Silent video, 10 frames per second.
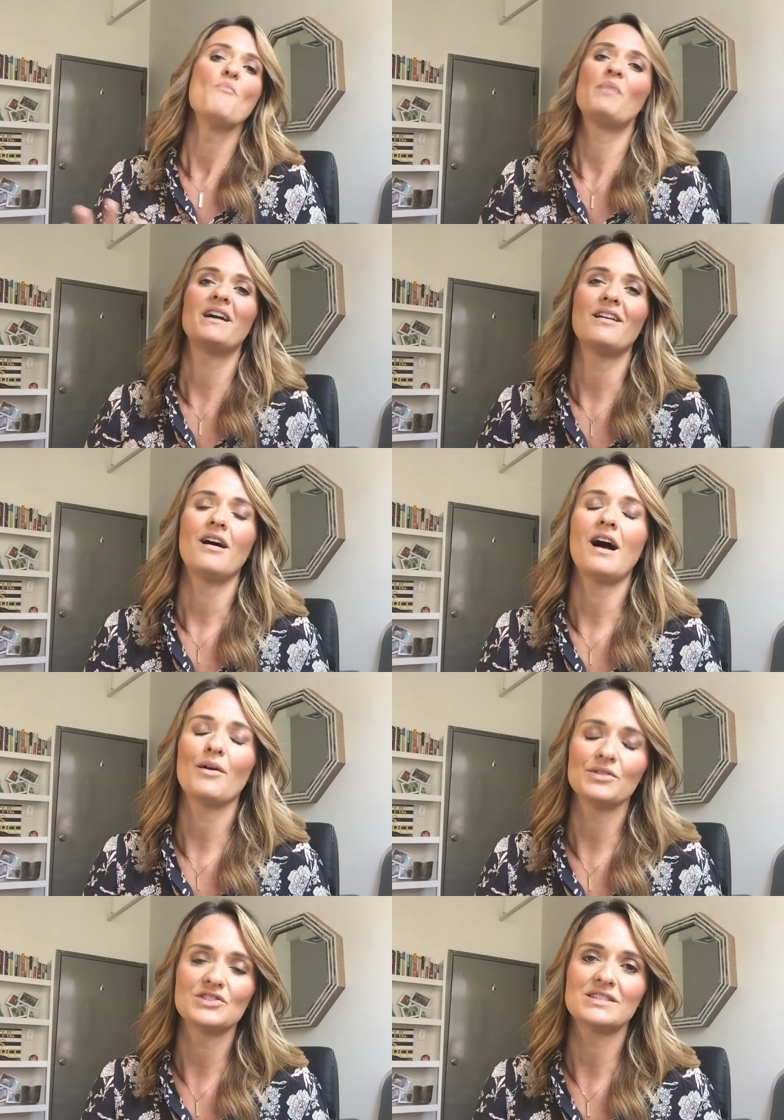but I
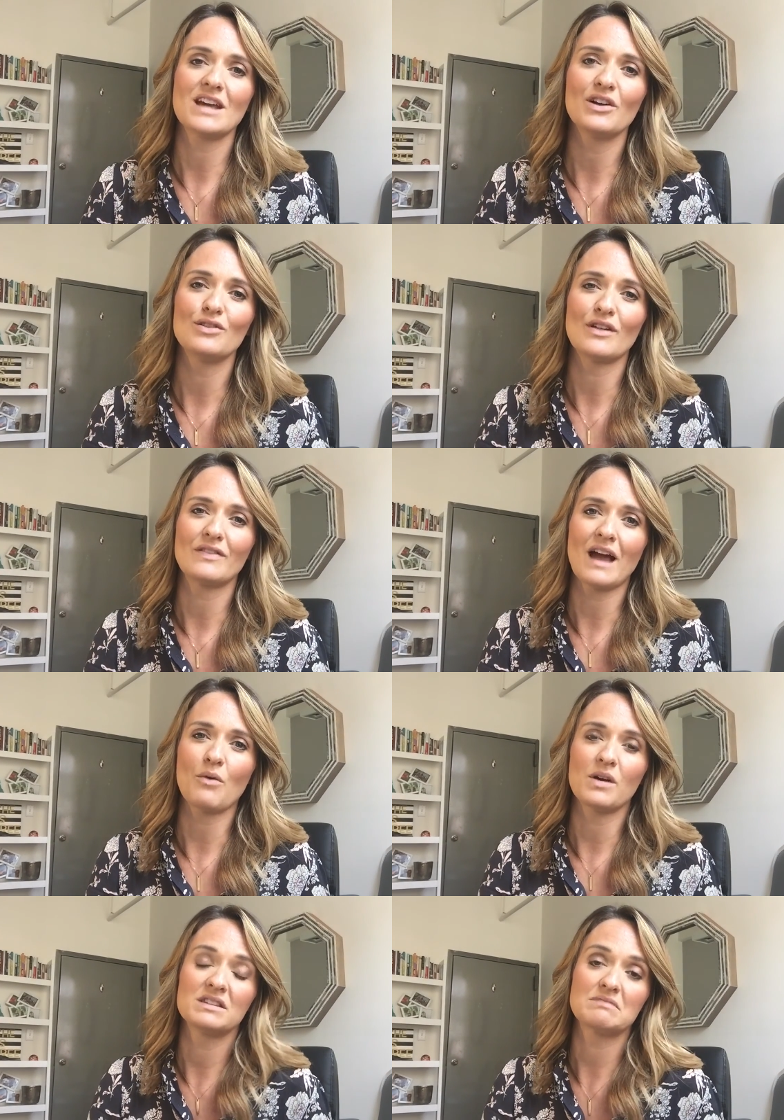will just tell you that that
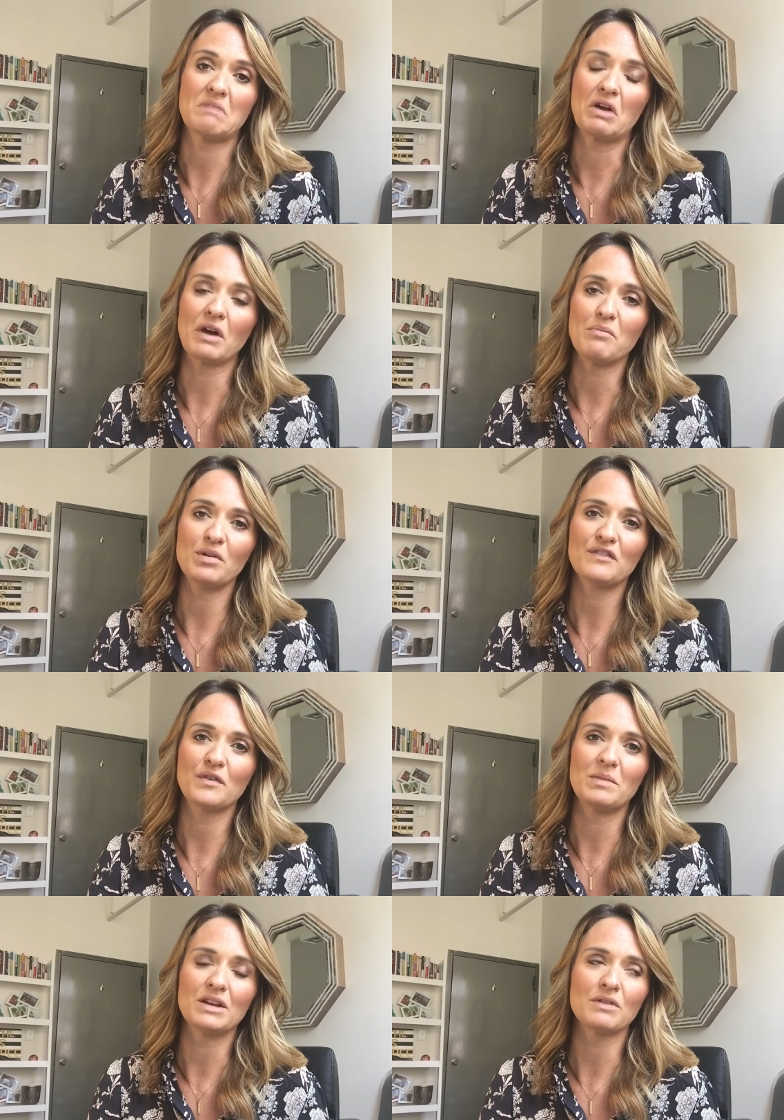was a great book
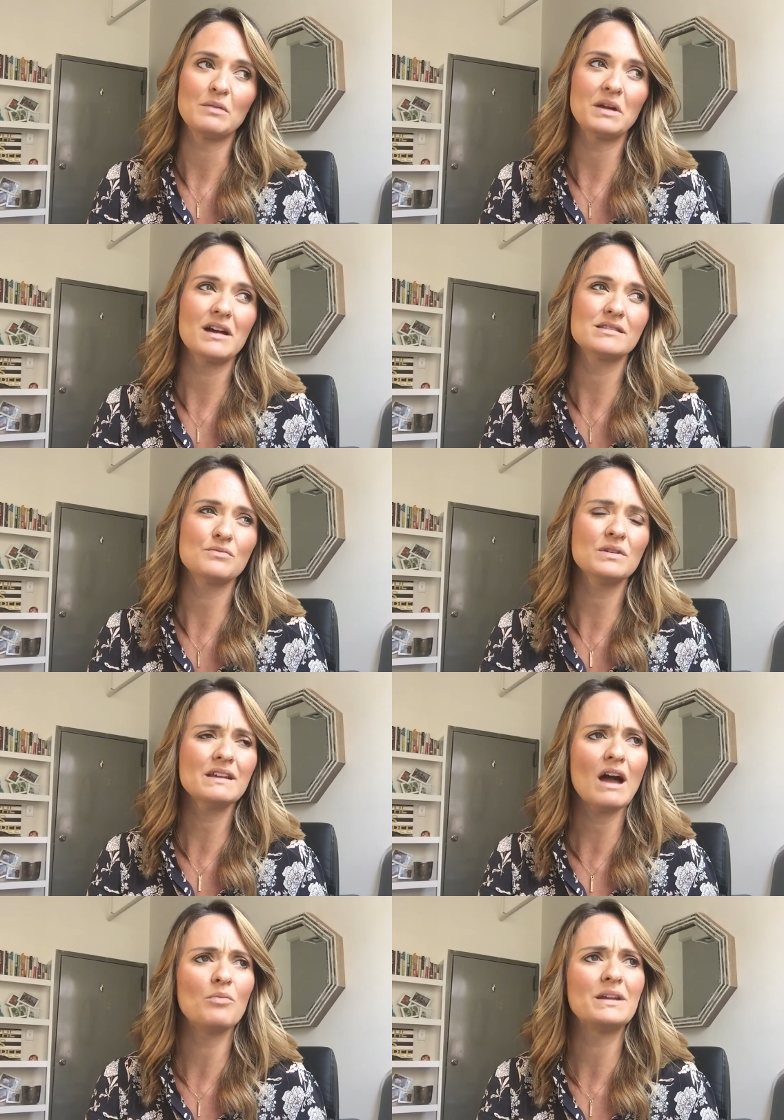for me to read because it
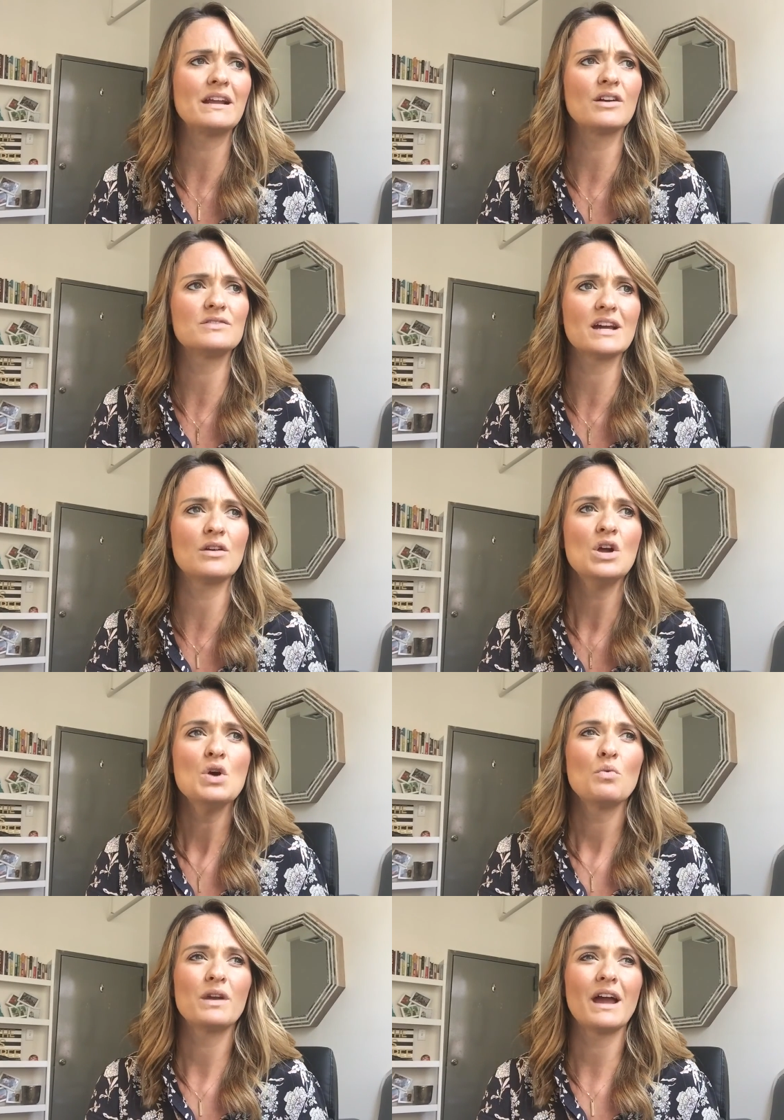really helped me narrow down
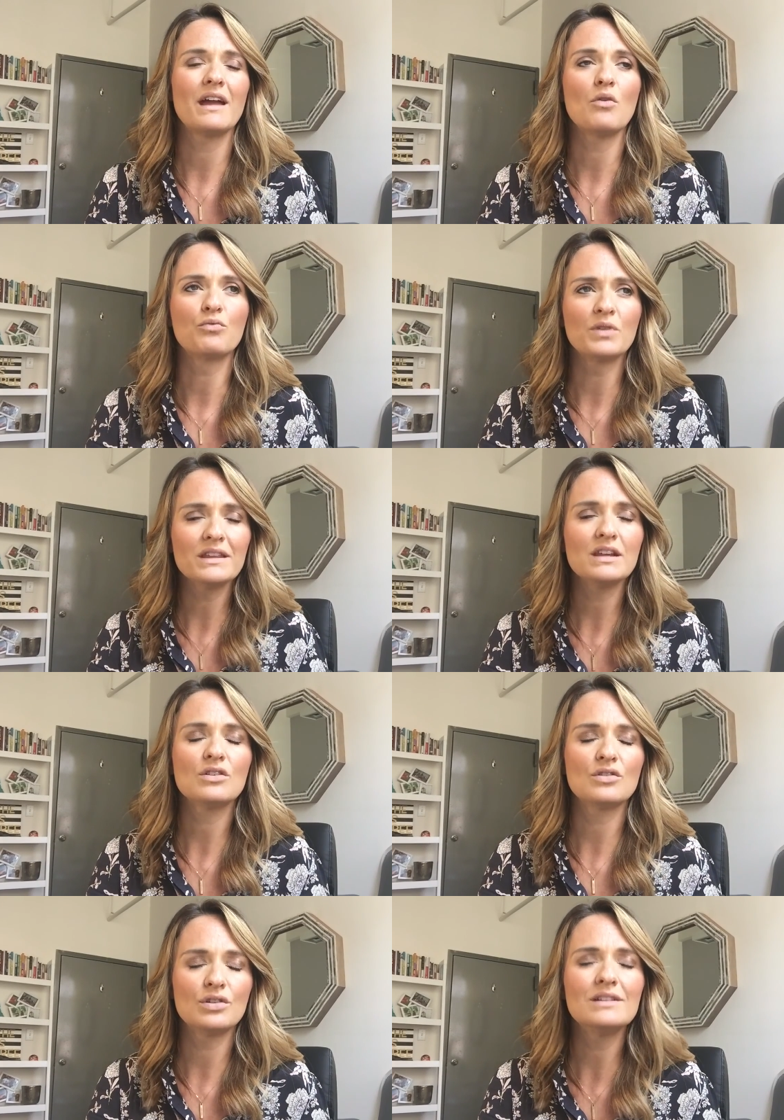what I really
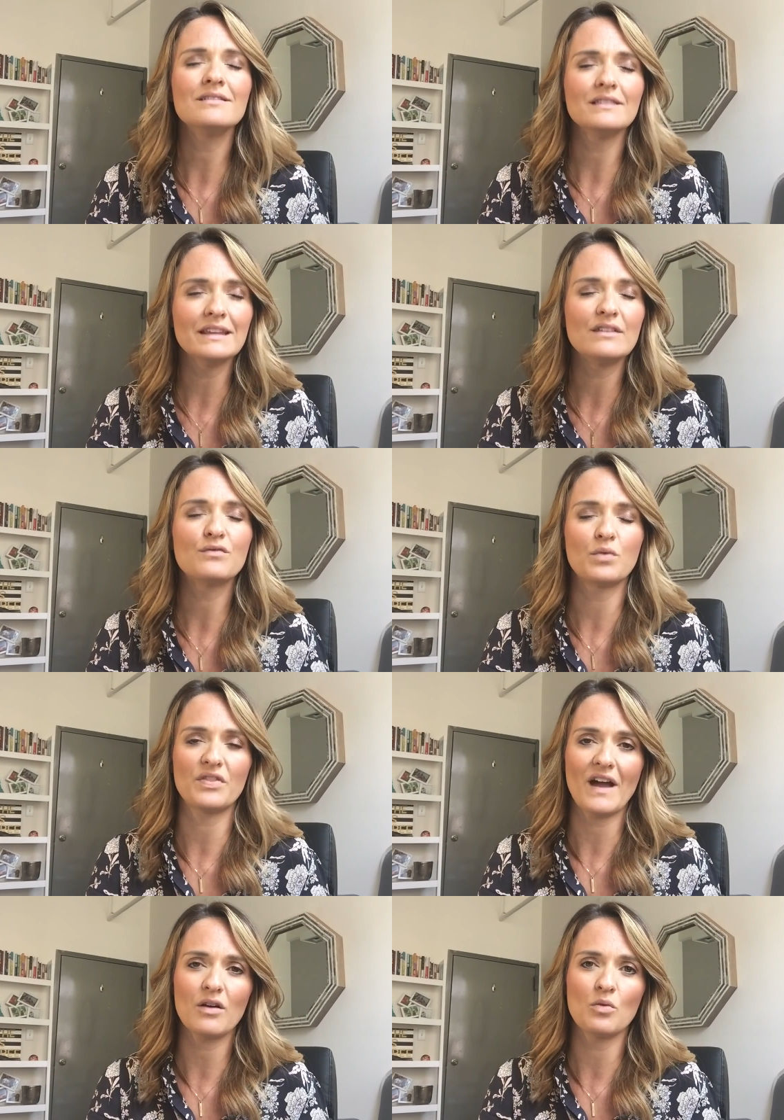couldn't live
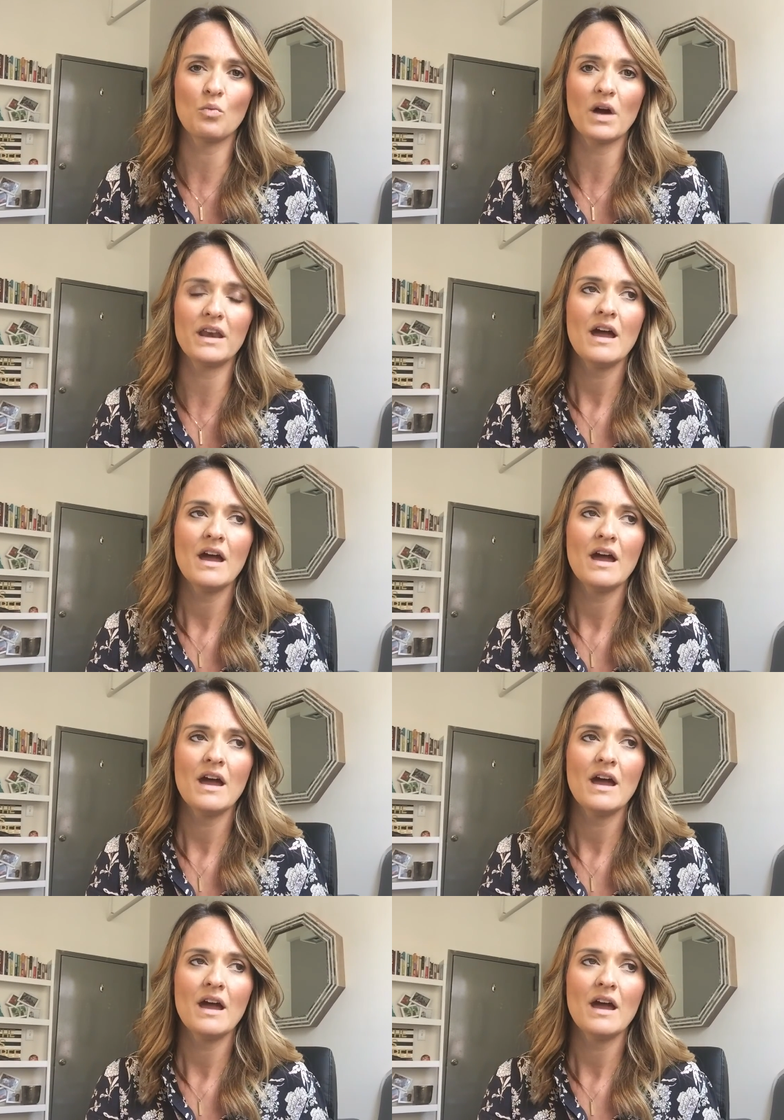without and what